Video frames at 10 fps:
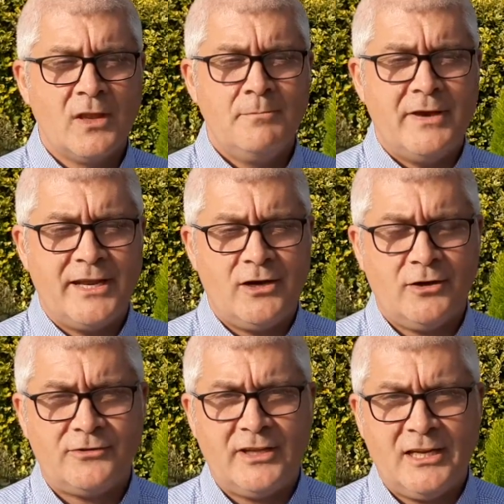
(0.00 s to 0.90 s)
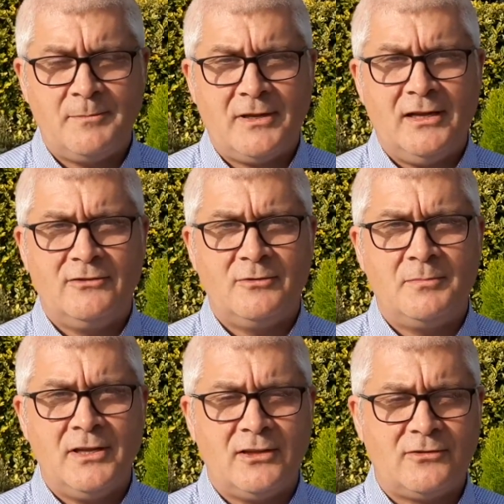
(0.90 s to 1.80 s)
many are setting plans in
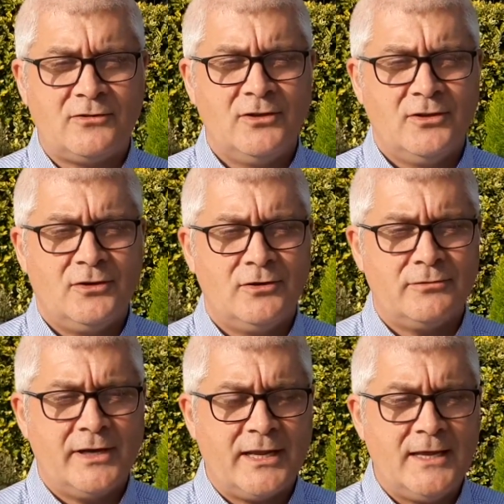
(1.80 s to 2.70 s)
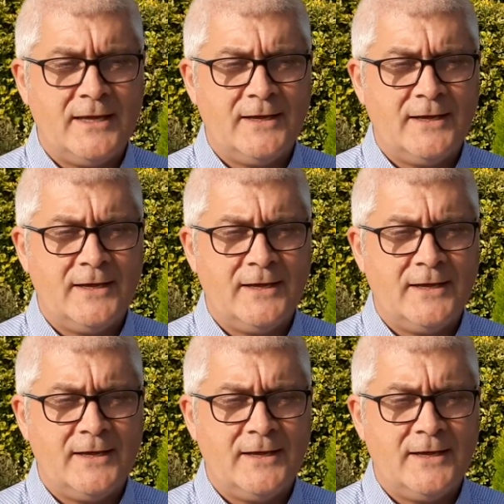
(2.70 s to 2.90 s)
place already.